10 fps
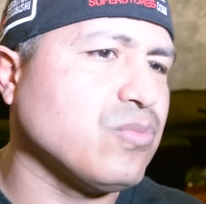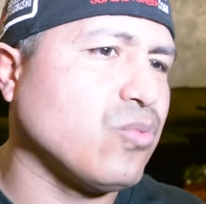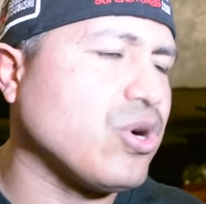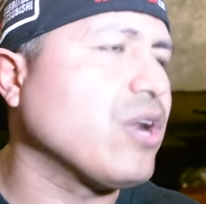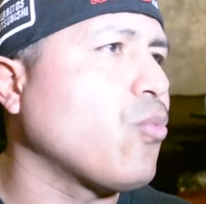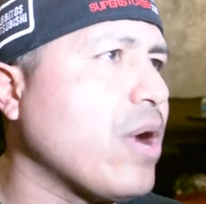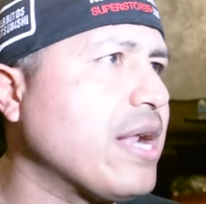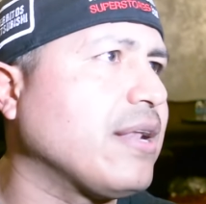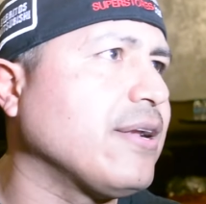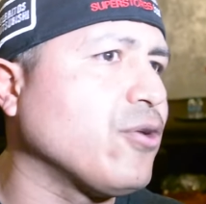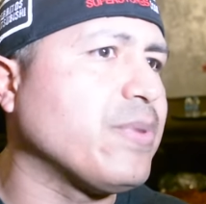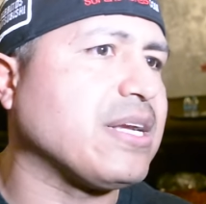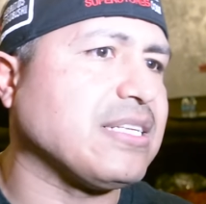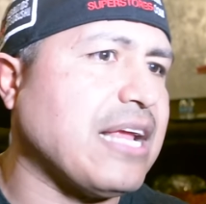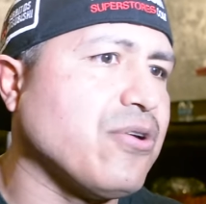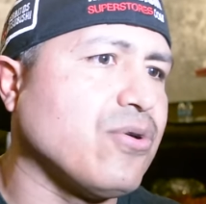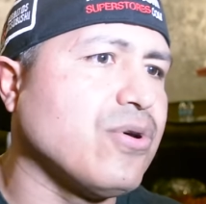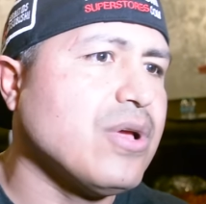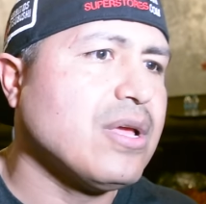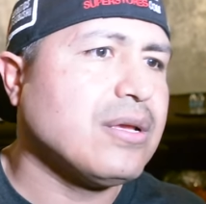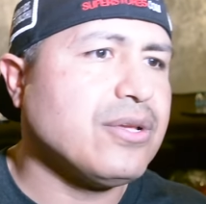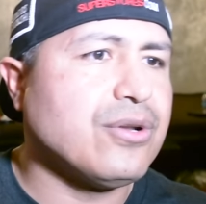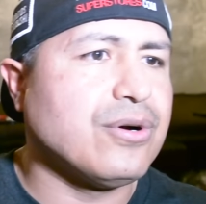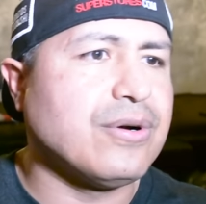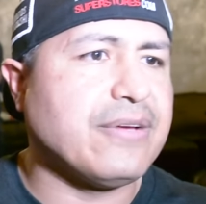we're gonna wait a little bit, because I know, you know,